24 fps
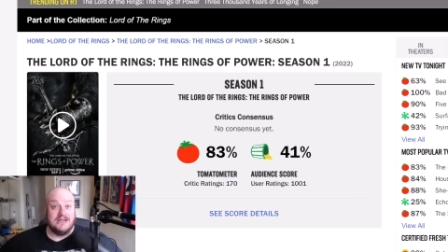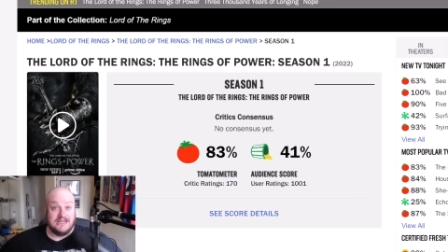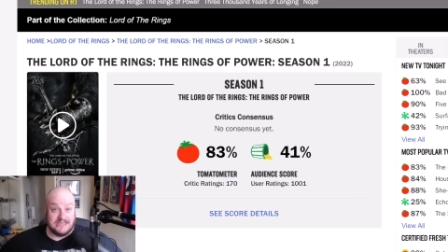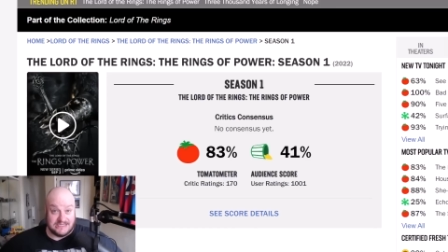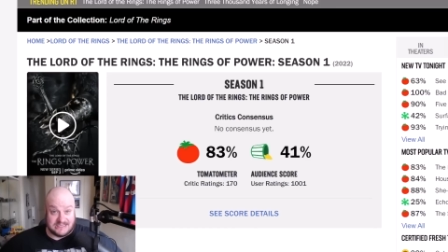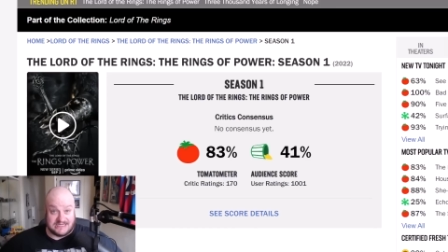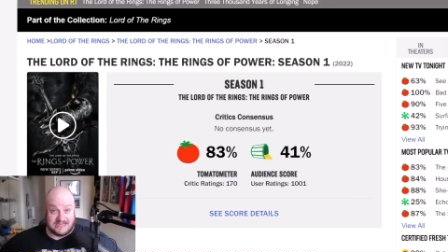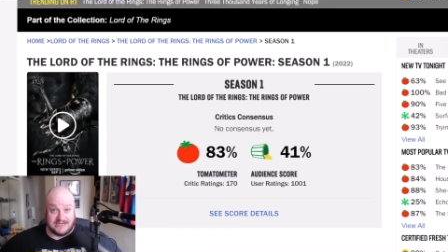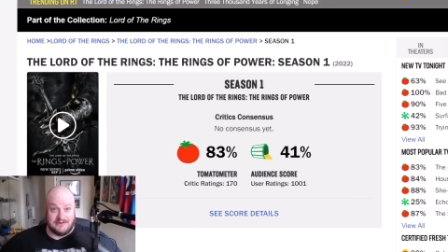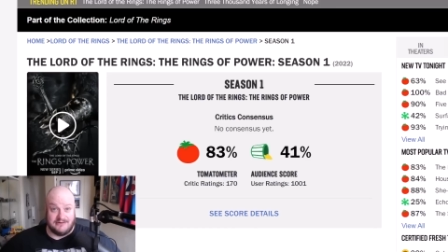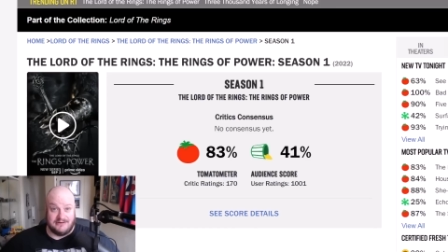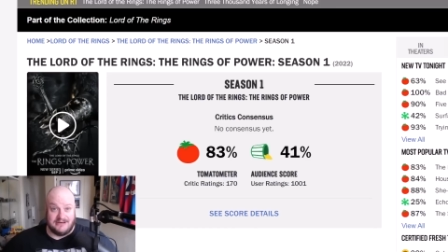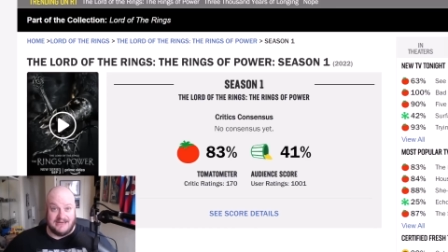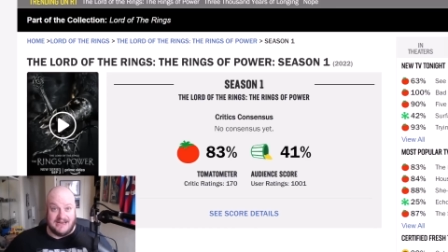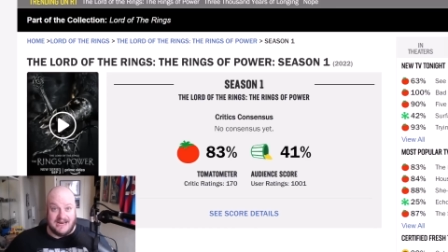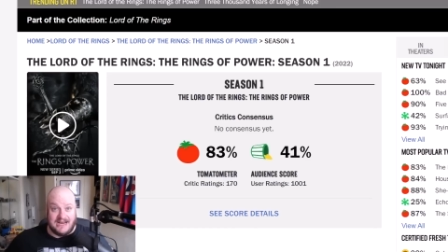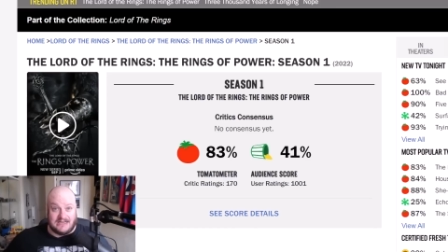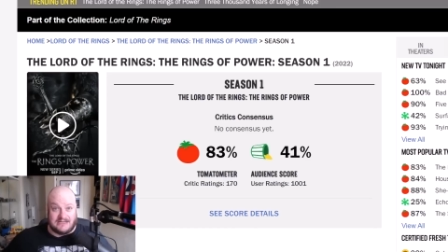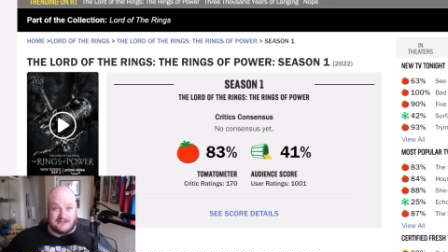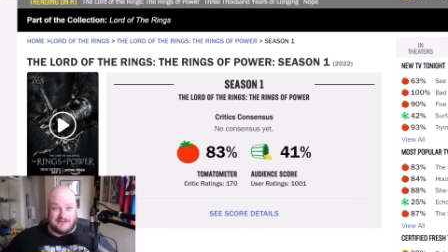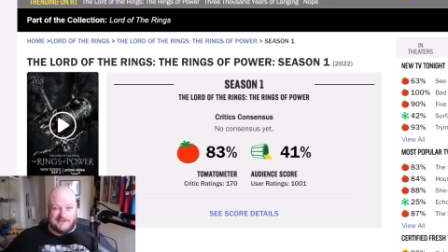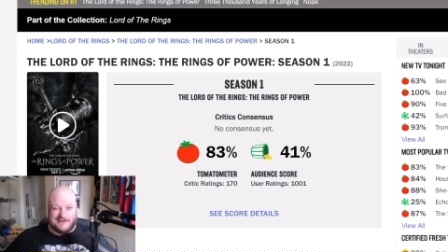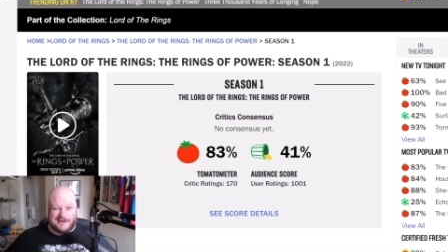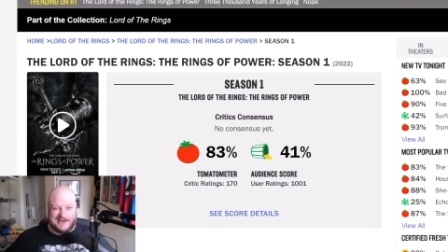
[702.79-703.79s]
See you in the
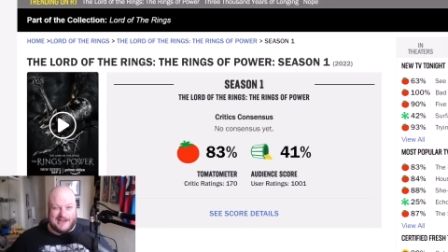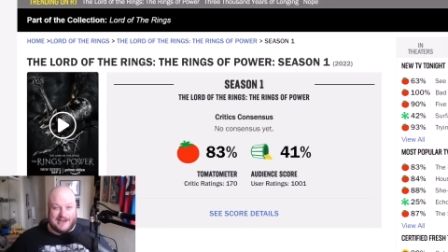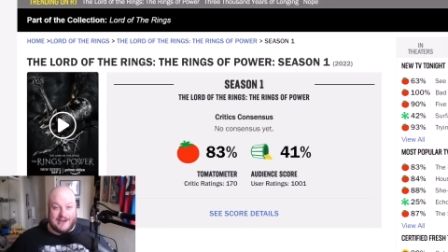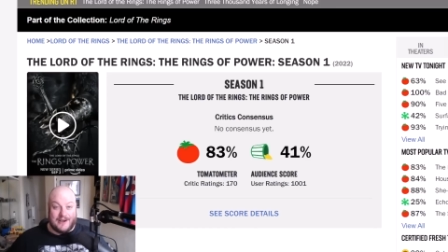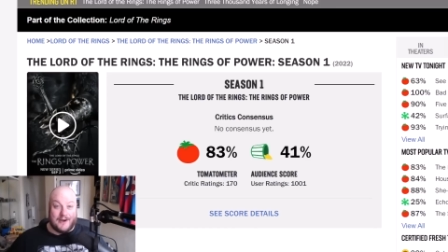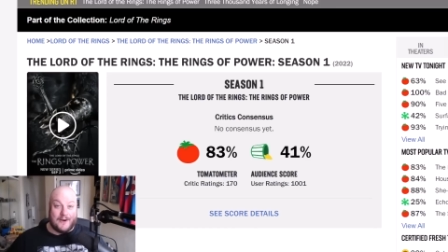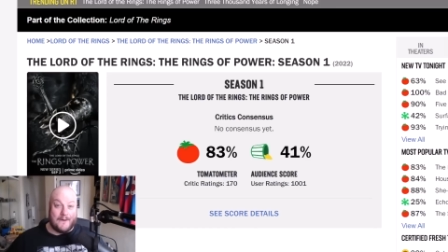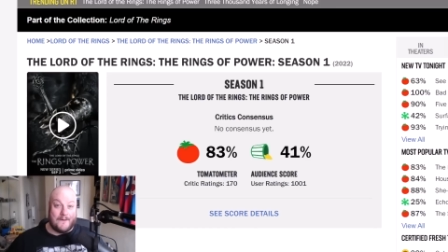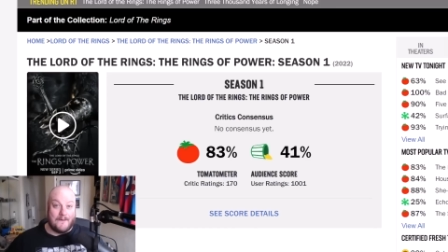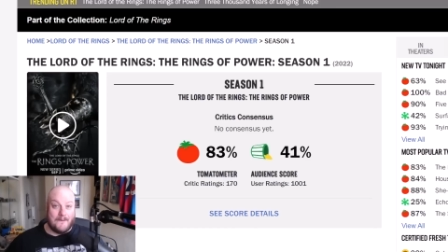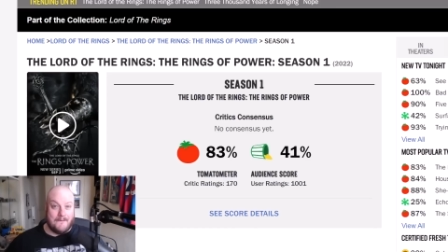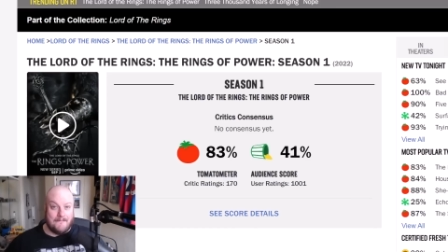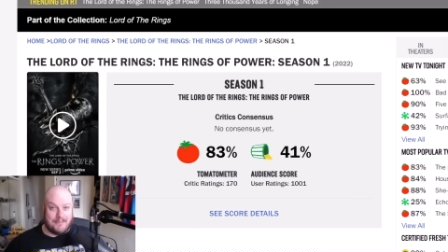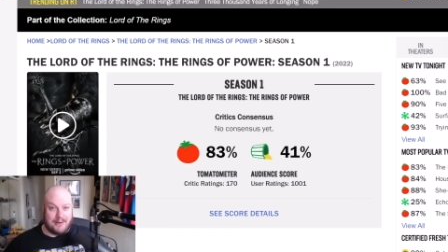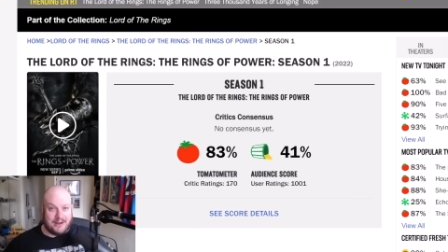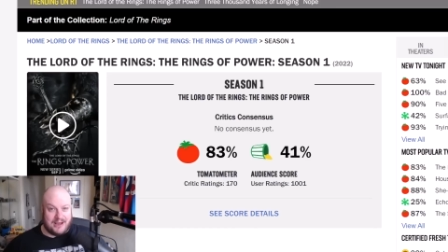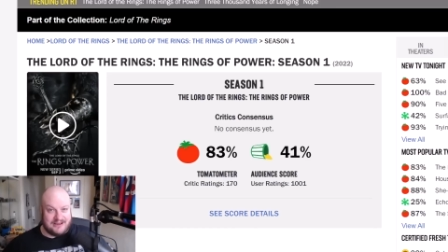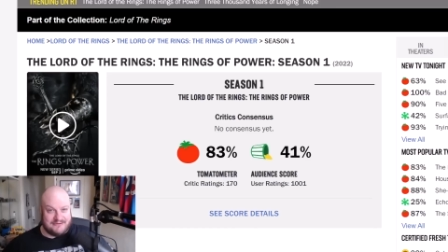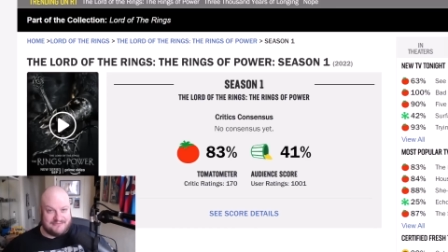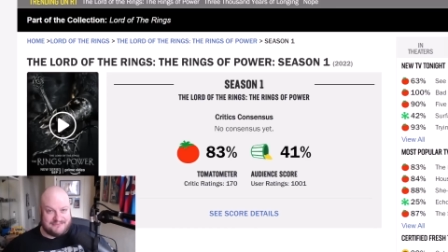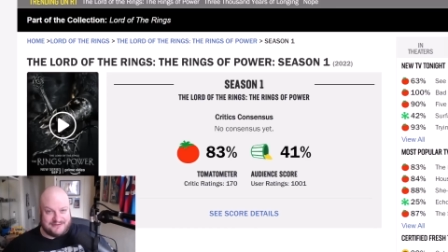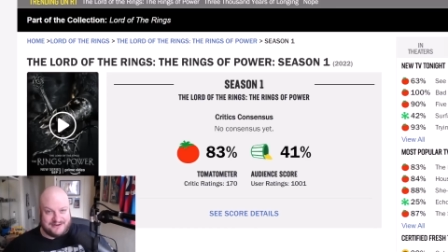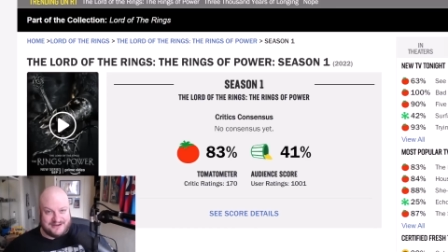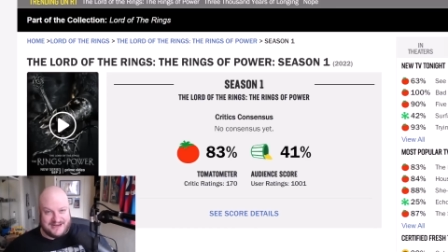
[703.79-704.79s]
next video.
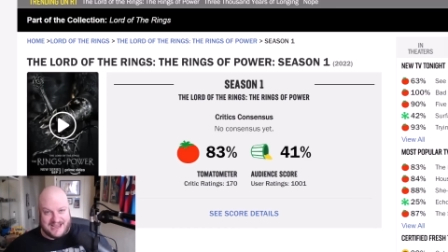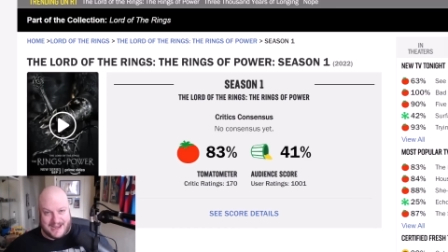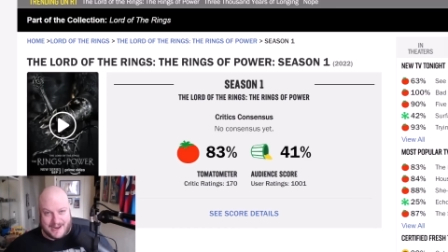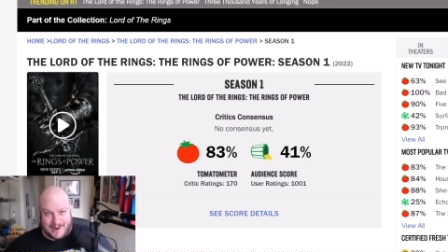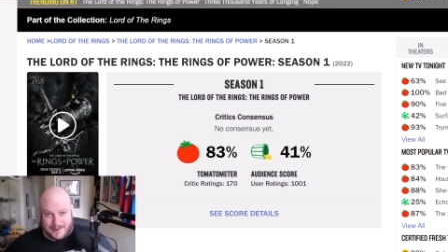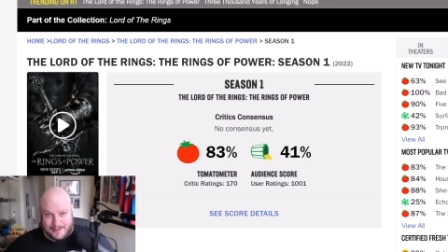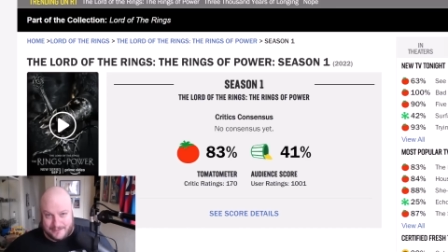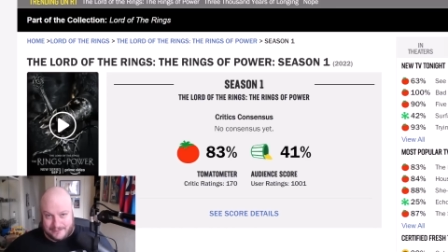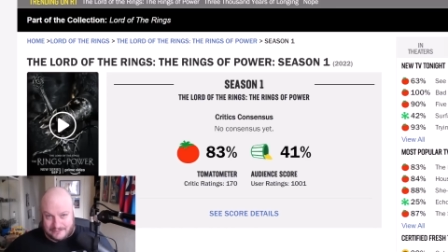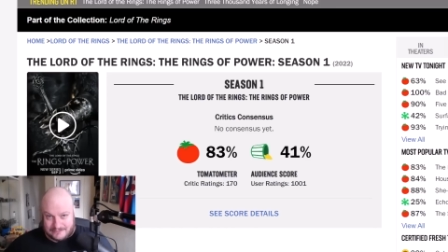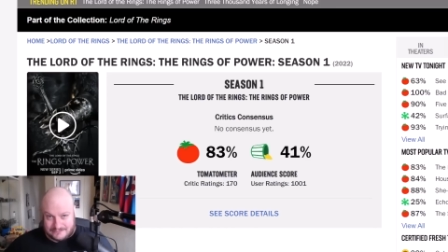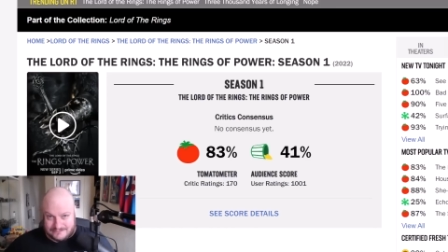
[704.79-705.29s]
Bye for now.